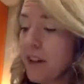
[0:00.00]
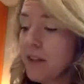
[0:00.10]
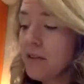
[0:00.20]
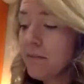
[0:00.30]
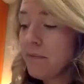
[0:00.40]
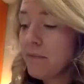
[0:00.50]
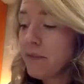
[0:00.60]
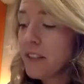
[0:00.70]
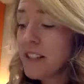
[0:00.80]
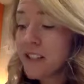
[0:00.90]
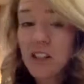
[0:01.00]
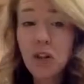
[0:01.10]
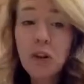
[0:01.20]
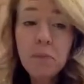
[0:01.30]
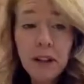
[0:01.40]
a list that
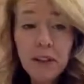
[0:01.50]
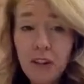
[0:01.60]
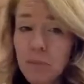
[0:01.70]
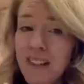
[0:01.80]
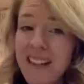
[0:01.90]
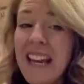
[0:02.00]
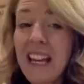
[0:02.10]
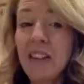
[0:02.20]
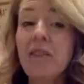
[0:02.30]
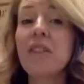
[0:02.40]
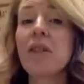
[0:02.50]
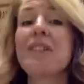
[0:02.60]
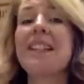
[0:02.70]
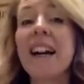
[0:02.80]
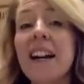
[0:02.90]
you can pick from, but negative
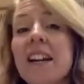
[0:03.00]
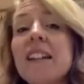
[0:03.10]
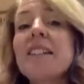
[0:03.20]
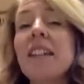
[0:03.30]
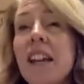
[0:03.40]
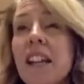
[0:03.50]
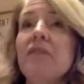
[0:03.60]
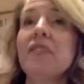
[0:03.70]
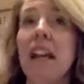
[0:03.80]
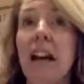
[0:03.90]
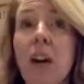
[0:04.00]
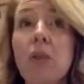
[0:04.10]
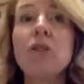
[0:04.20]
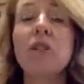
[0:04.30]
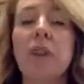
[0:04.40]
goes nice, negative
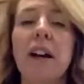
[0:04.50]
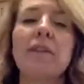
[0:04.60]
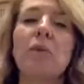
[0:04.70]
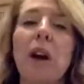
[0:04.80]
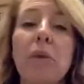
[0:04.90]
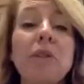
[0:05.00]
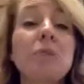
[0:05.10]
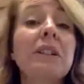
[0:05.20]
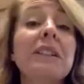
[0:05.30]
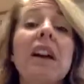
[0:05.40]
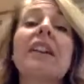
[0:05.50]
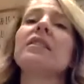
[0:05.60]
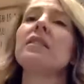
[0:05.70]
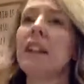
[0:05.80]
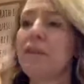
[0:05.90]
down to the right. You always read
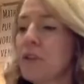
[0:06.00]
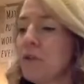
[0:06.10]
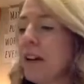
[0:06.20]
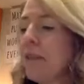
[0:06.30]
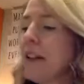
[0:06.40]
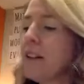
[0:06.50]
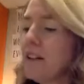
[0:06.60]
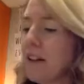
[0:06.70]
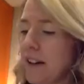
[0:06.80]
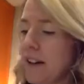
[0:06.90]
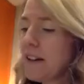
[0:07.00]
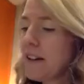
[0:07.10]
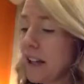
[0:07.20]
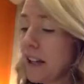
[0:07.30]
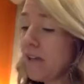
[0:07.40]
lines left to right, nice,
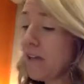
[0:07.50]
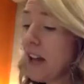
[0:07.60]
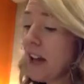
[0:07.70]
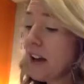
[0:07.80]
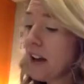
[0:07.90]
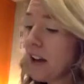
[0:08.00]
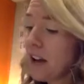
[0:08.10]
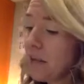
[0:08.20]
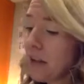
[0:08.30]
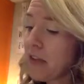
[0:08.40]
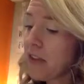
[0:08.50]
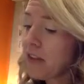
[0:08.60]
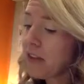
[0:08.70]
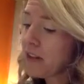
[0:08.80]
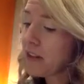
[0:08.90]
negative. And
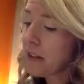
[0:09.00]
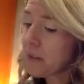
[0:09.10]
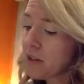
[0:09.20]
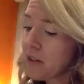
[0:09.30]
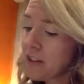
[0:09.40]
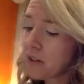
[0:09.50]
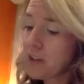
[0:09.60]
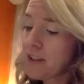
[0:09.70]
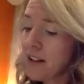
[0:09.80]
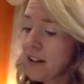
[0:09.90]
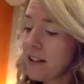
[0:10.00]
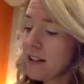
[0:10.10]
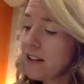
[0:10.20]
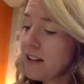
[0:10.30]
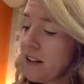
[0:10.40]
then the option on this one, it
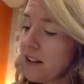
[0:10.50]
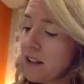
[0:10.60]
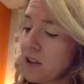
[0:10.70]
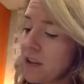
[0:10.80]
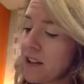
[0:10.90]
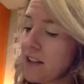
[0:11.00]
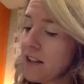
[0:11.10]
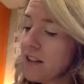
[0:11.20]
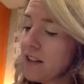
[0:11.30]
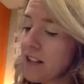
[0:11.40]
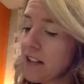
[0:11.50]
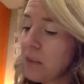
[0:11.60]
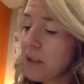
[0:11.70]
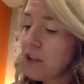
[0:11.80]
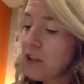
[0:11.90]
says the scatter
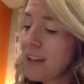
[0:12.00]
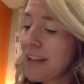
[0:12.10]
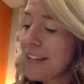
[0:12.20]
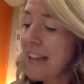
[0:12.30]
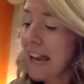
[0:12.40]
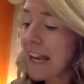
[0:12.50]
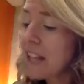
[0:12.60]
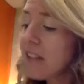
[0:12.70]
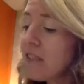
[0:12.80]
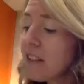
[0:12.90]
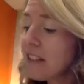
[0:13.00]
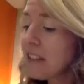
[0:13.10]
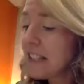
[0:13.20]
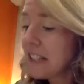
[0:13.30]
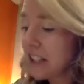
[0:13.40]
plot shows a negative
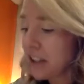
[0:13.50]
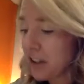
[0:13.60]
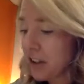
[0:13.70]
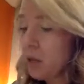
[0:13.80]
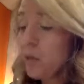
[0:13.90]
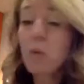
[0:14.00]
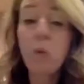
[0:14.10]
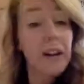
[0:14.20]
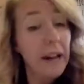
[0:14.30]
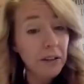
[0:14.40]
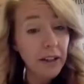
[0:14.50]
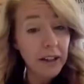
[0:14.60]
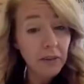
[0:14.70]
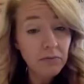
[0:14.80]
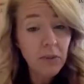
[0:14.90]
linear with one
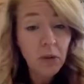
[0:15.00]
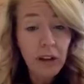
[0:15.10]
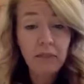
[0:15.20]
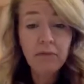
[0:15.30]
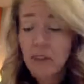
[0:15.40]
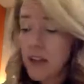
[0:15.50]
outlier. Okay.